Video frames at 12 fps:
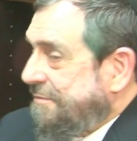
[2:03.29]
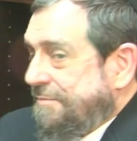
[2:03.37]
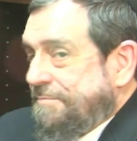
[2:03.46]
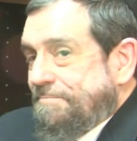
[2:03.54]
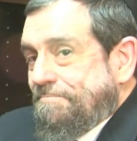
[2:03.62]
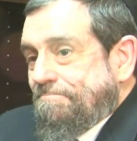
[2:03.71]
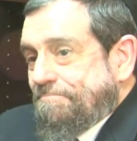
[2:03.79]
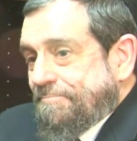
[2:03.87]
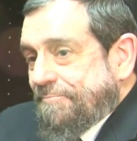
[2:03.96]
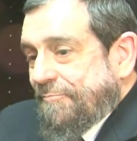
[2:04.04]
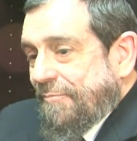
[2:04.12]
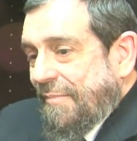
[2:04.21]
as the
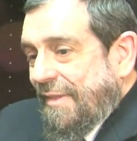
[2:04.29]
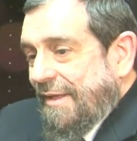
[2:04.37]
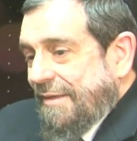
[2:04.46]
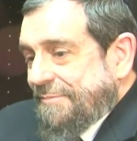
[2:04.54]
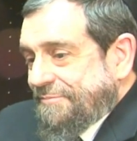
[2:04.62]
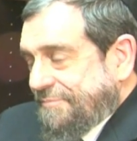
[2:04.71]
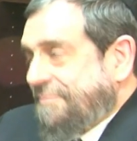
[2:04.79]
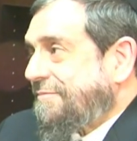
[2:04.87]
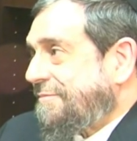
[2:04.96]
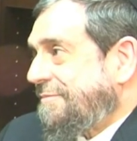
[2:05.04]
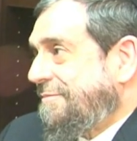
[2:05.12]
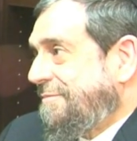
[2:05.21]
editor in, in this
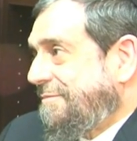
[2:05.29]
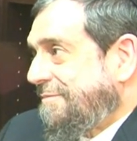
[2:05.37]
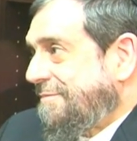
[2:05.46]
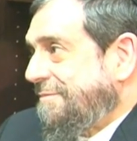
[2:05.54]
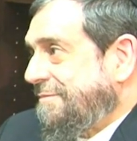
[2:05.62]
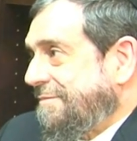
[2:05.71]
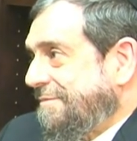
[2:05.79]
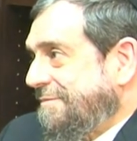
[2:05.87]
project about